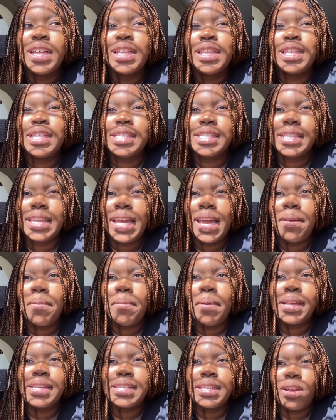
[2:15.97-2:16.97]
the same
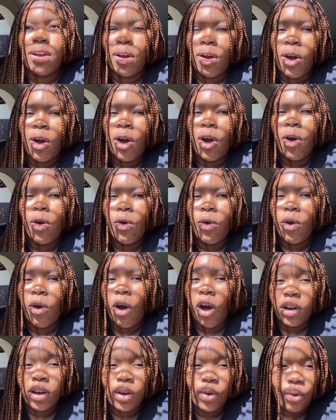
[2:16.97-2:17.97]
as they are
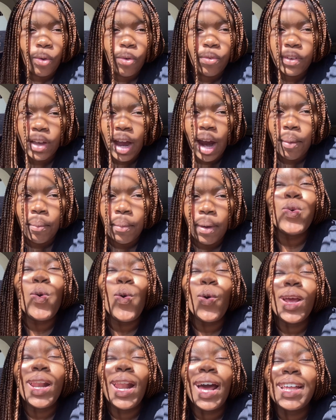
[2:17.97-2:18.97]
on and off camera,
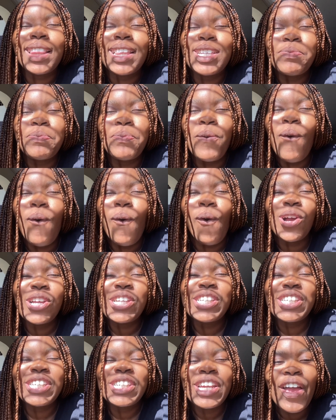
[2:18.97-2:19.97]
talking like this
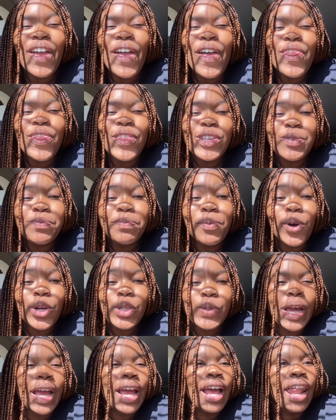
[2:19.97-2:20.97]
posh this posh
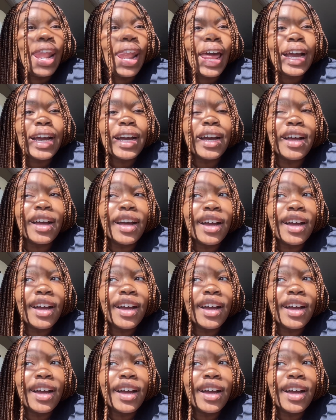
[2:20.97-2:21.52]
like